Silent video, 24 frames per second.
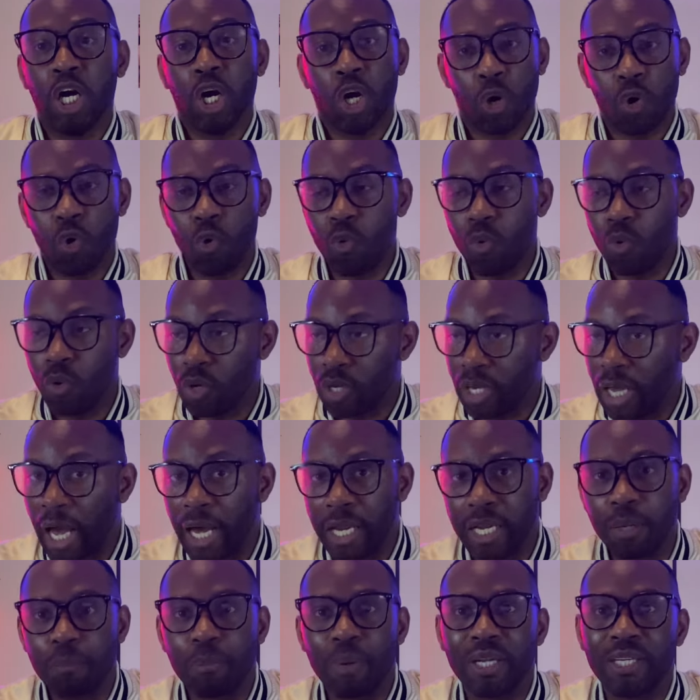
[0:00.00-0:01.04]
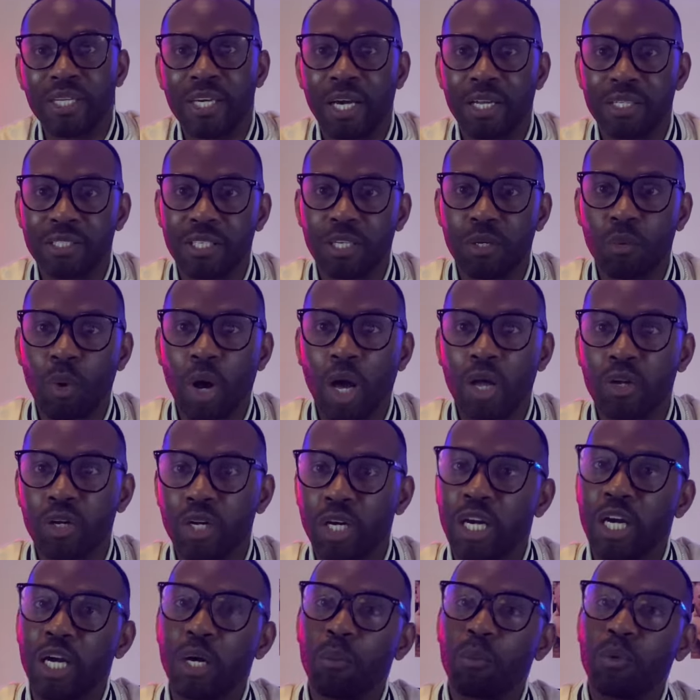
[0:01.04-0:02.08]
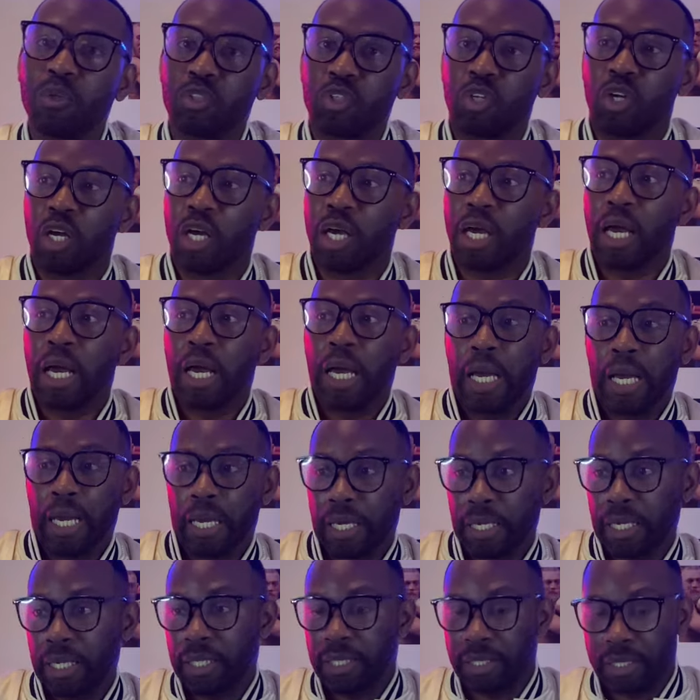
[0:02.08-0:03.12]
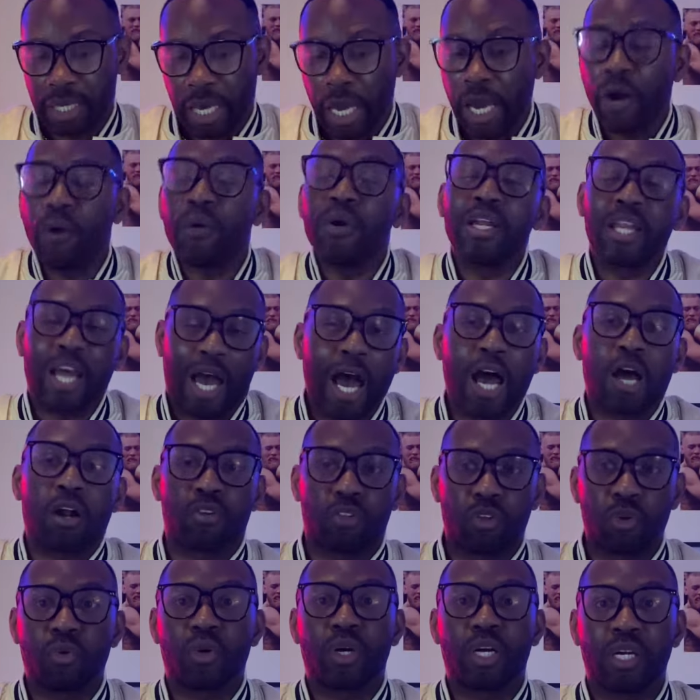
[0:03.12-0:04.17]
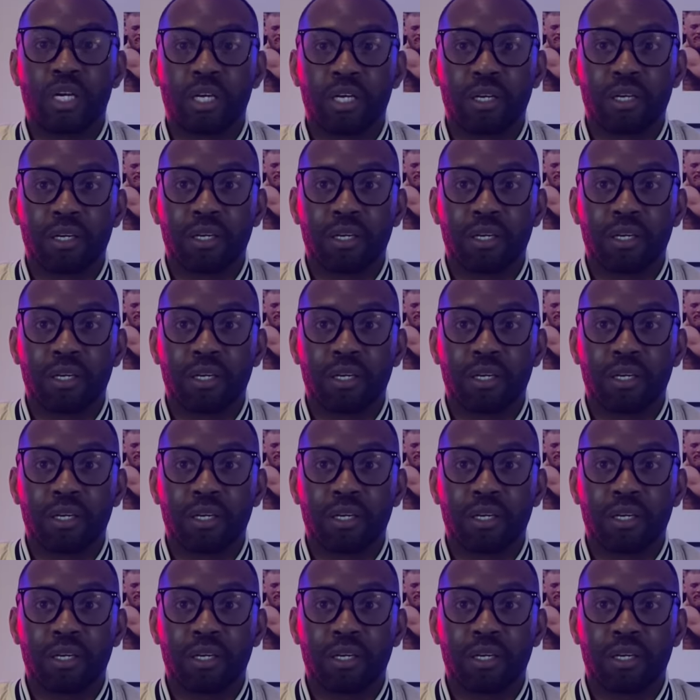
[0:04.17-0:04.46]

who got hit by Deontay Wilder and was carried out of the ring.